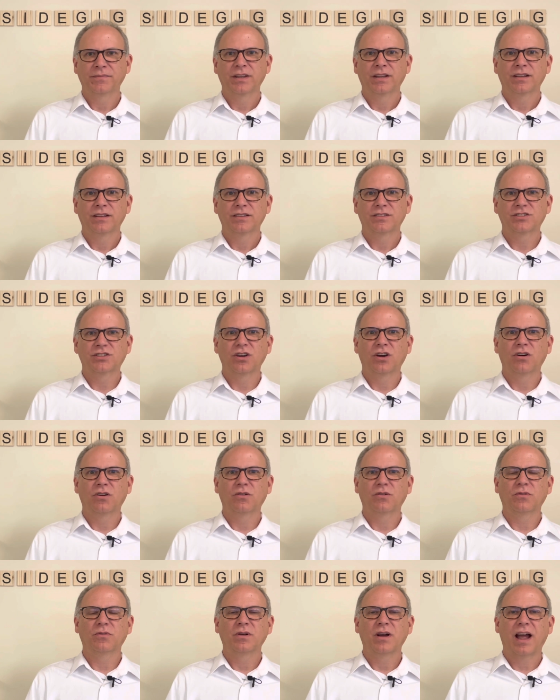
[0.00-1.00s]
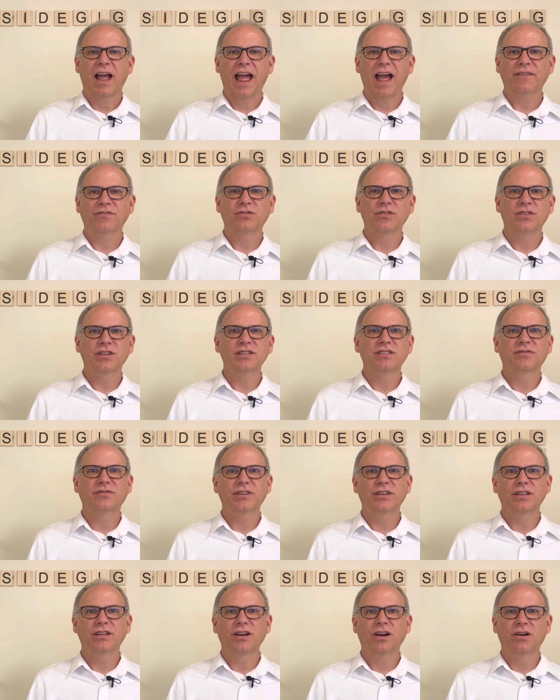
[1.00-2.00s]
So after this
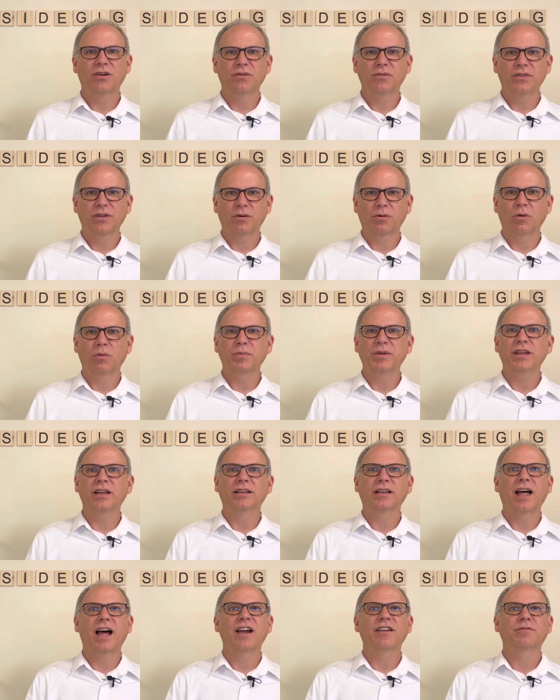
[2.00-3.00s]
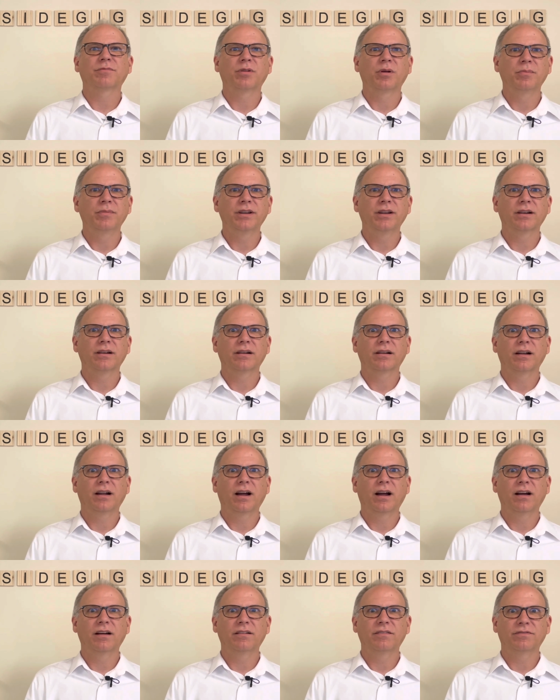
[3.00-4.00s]
video, there will be a live premiere
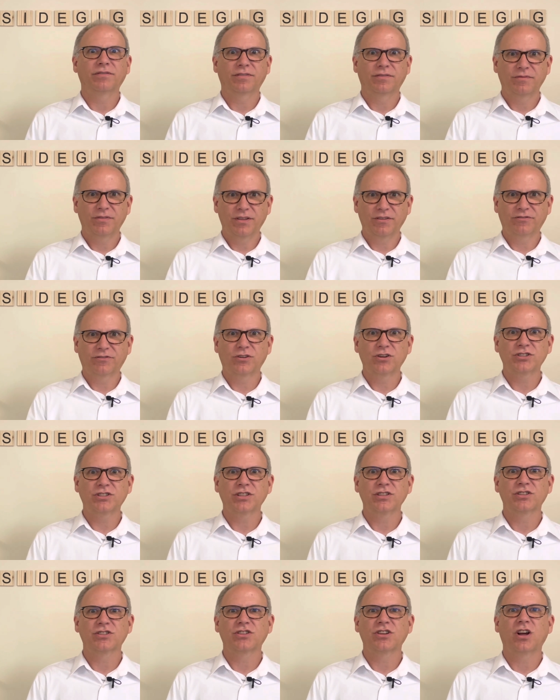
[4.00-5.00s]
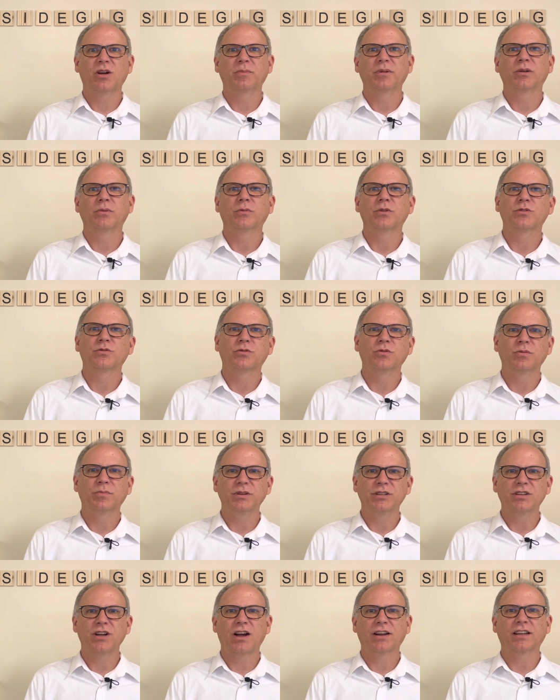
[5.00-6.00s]
of the first installment, which will
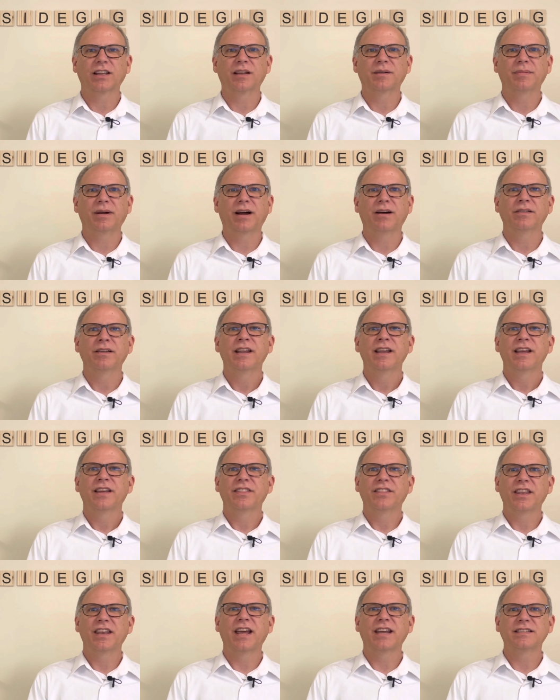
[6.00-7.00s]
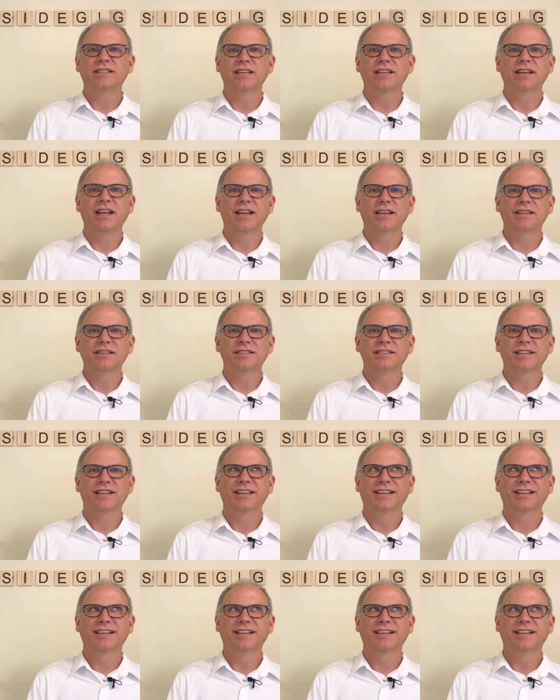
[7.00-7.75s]
be talking about the 1980s.